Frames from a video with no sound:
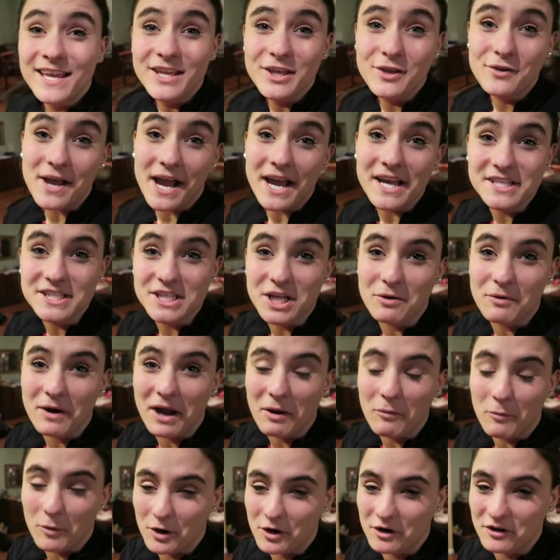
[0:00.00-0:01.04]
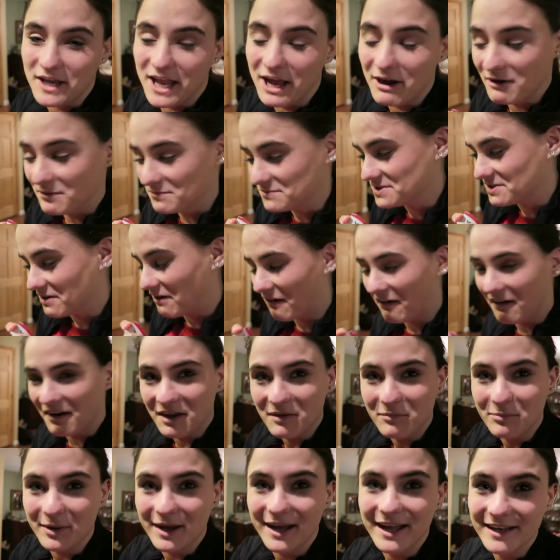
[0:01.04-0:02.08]
You guys know where I work now, I'm
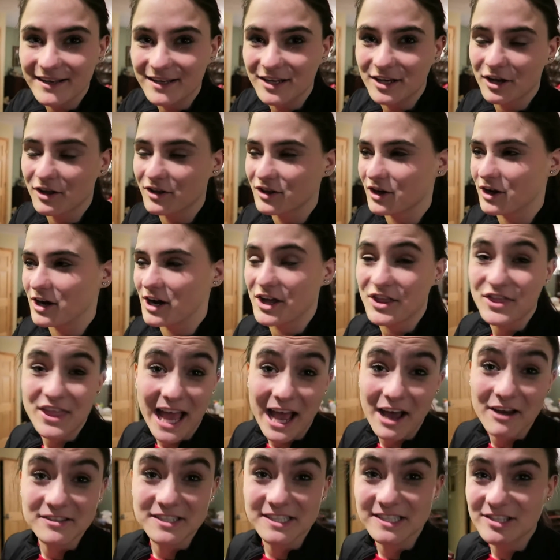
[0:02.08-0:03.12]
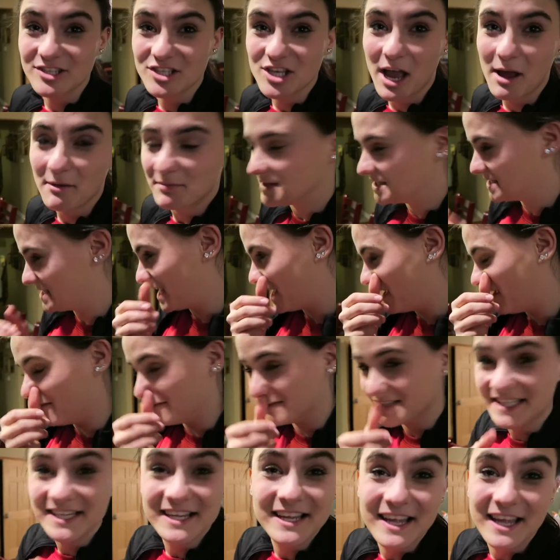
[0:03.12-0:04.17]
sorry, but you know, there are 1,000 Chop and
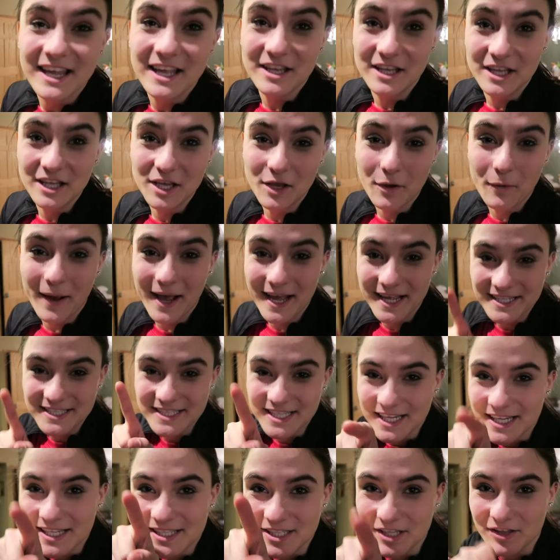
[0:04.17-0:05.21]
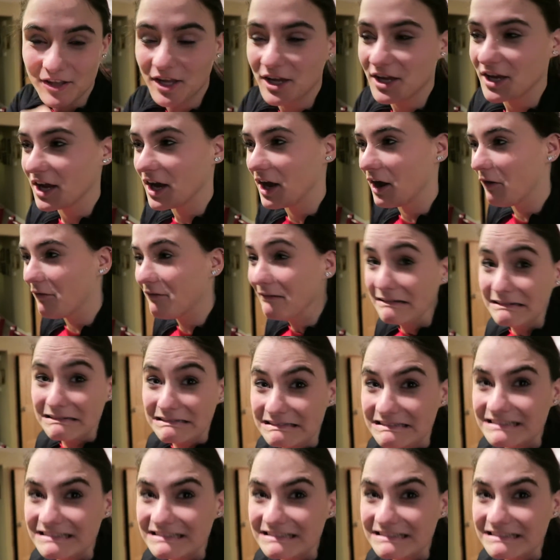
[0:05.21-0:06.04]
Saves in the US, so there you go.